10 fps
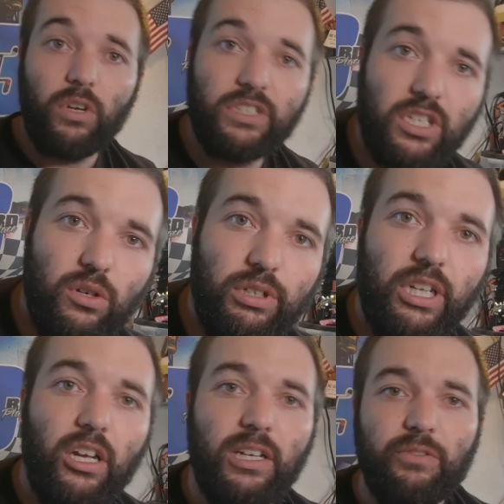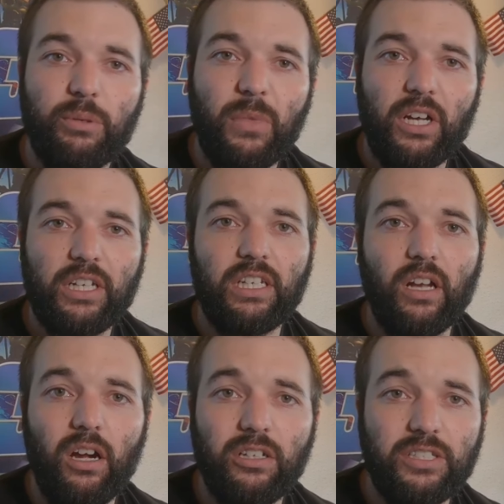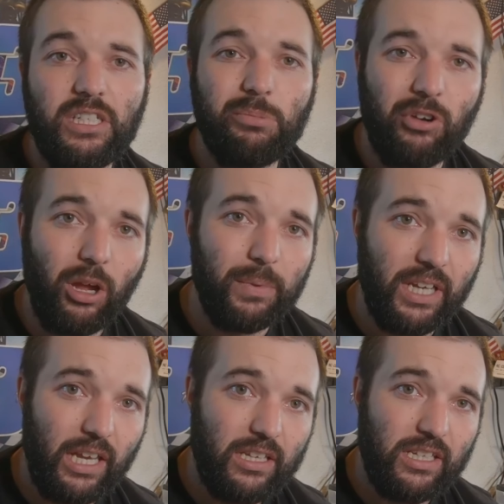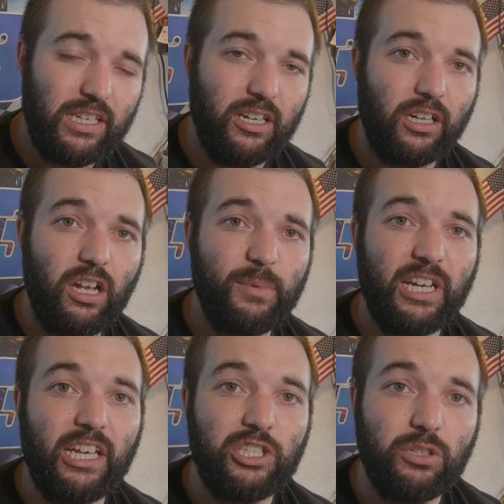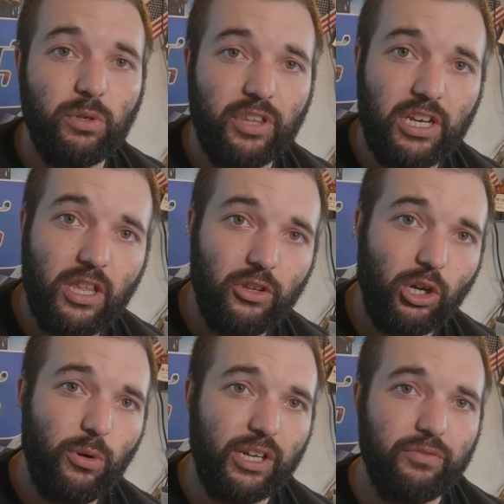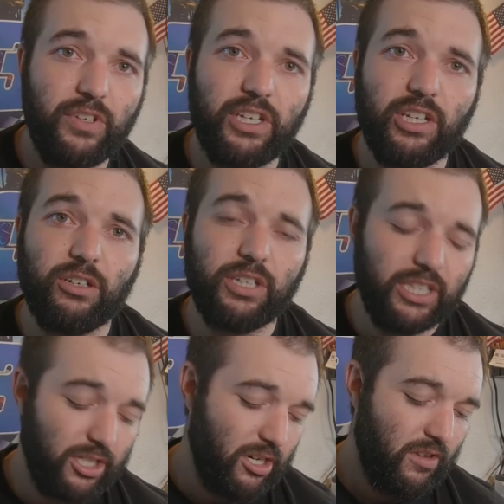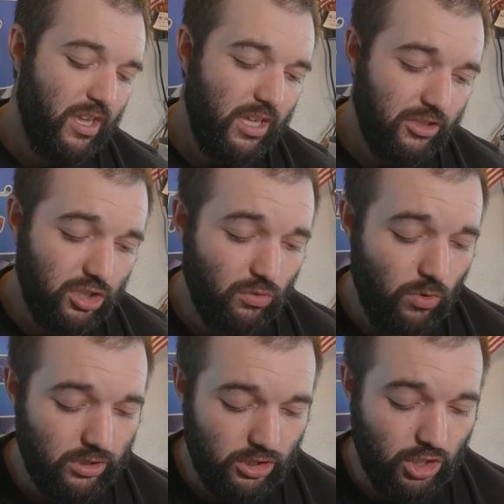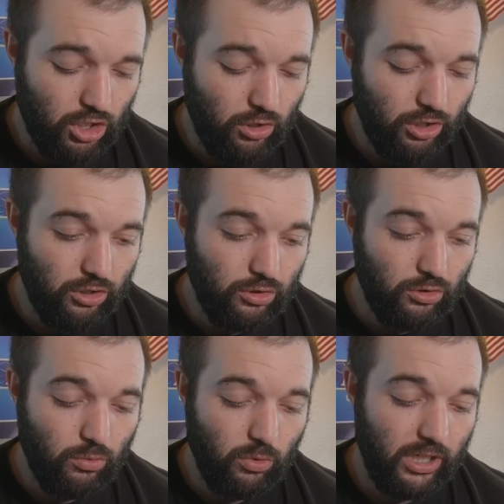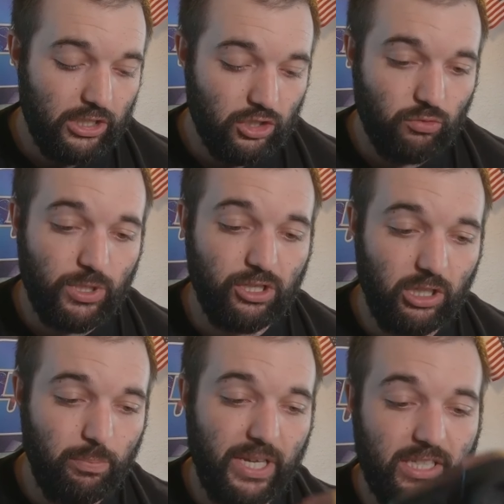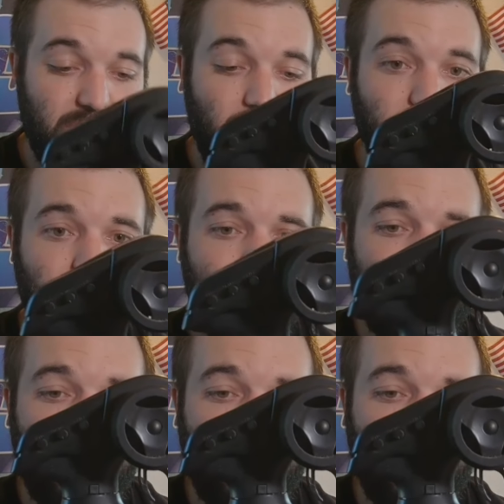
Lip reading: What is going on, everybody? RC Propaganda here, coming at you with another quick video here. Just wanted to show you what I just recently picked up for my